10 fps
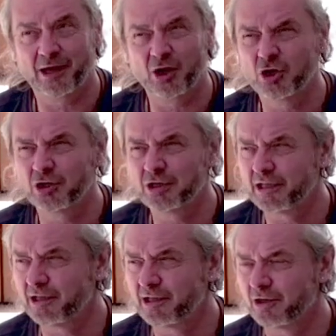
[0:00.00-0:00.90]

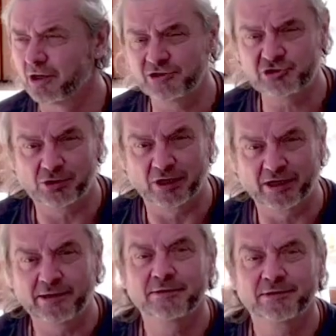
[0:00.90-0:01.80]
early
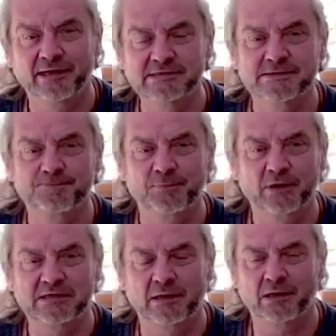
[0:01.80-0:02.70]
July, that is.
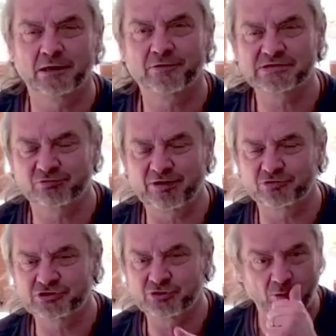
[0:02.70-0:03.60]
There's a
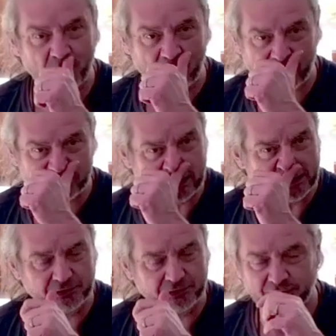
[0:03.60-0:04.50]
reference to it on my website.
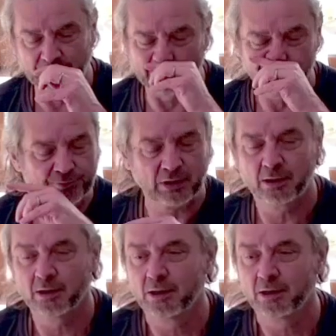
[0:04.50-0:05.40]
You
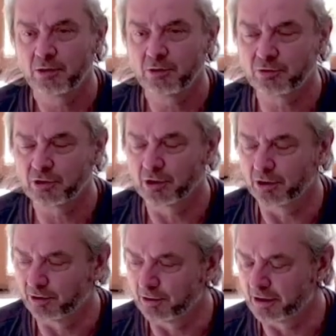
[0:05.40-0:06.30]

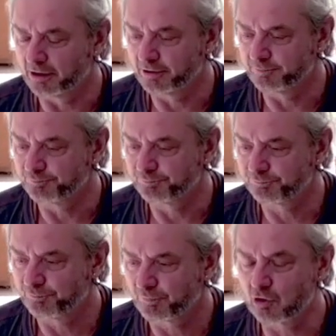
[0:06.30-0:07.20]
can
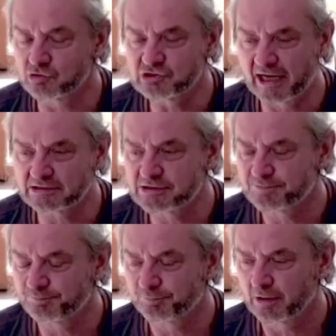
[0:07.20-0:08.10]
contact
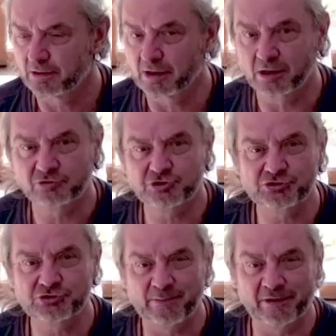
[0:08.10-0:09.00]

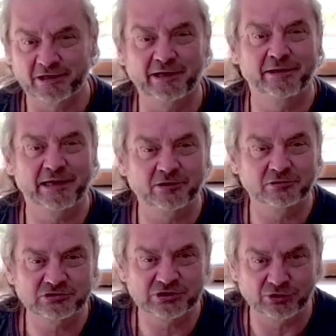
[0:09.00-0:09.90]
Tuesday
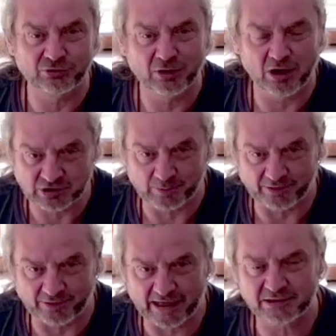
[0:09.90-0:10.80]
McNeill to ask
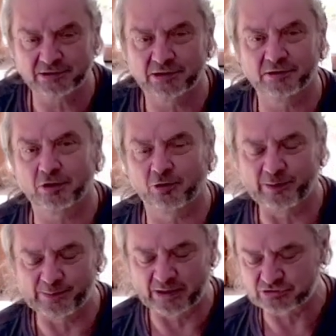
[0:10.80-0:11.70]
about that. Her
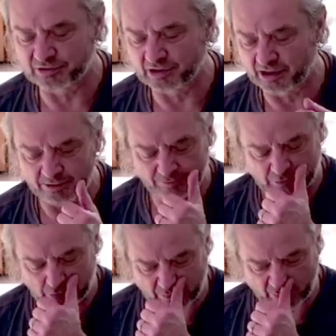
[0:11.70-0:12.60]
email's on
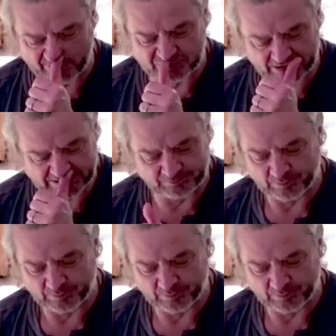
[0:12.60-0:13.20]
my website.